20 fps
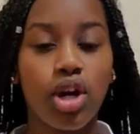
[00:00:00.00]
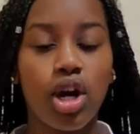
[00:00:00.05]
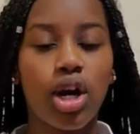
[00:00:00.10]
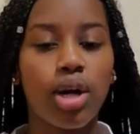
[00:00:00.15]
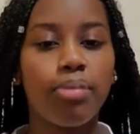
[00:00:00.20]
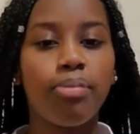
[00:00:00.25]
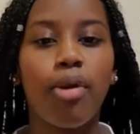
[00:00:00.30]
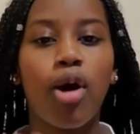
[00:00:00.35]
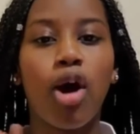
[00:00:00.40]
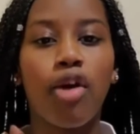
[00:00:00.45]

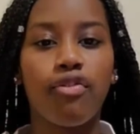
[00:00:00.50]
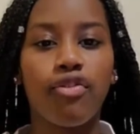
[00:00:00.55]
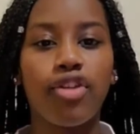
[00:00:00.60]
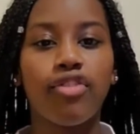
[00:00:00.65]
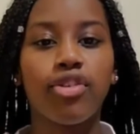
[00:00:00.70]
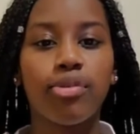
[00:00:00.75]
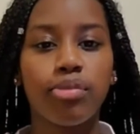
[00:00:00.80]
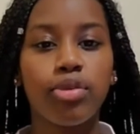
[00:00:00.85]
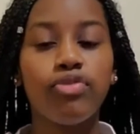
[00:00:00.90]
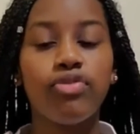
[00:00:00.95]
our
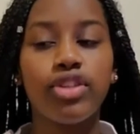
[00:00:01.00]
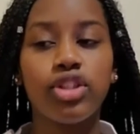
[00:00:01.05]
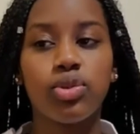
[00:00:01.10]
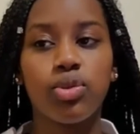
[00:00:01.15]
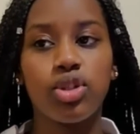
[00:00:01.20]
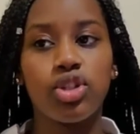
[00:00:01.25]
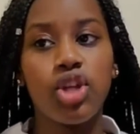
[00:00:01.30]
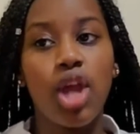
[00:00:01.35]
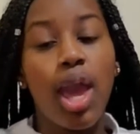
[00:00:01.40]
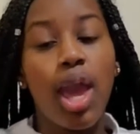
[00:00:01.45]
favorite movies,
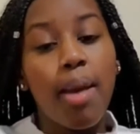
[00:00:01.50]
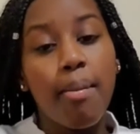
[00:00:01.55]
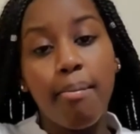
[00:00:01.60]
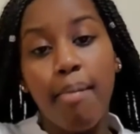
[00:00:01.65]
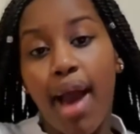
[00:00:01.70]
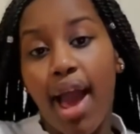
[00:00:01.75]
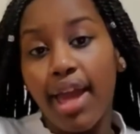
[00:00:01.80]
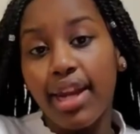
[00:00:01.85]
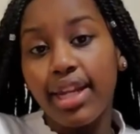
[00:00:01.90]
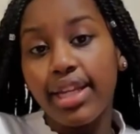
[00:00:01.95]
which mine